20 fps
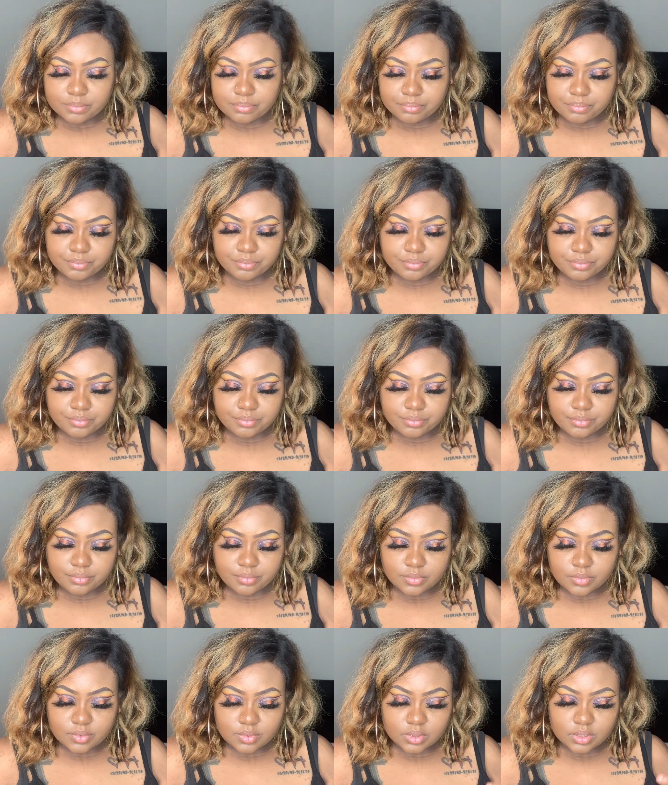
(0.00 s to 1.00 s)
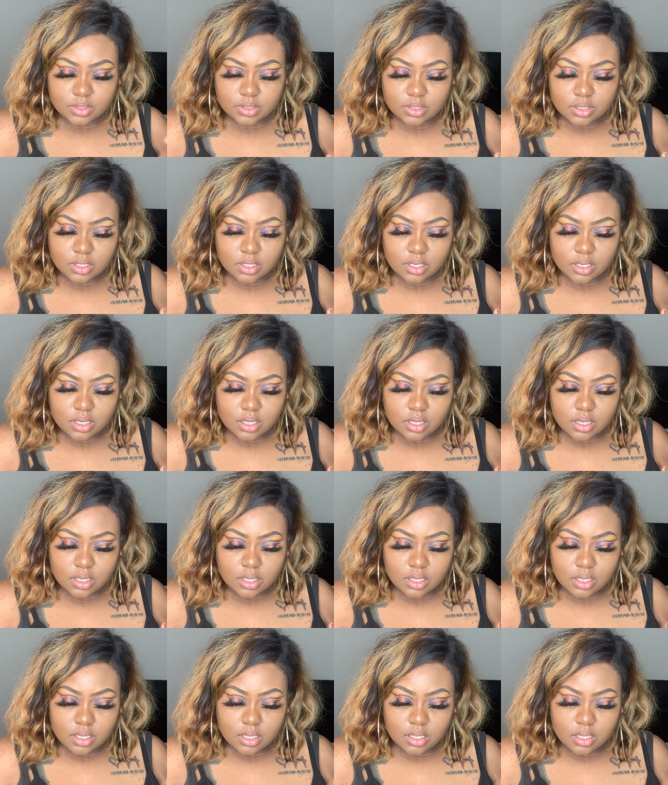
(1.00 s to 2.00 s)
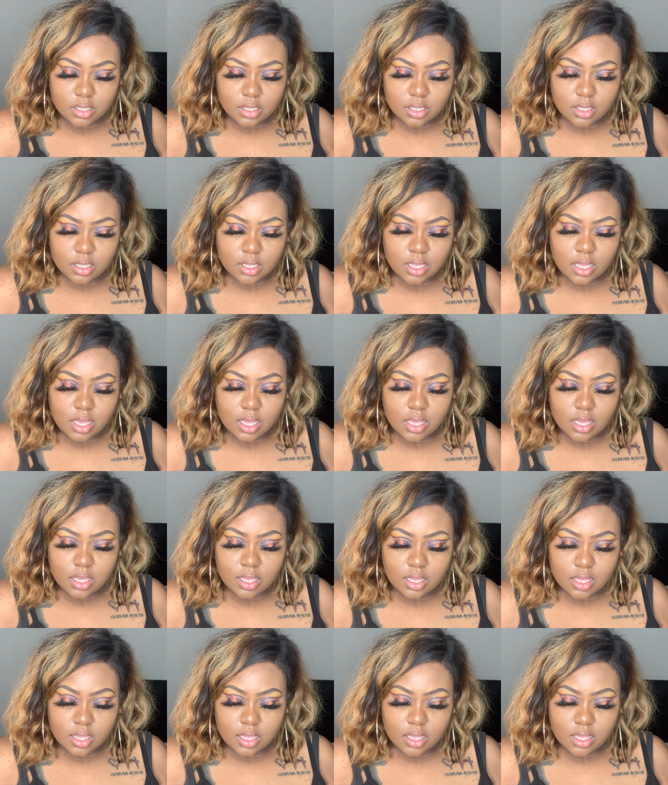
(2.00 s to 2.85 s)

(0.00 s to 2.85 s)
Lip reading: [no speech]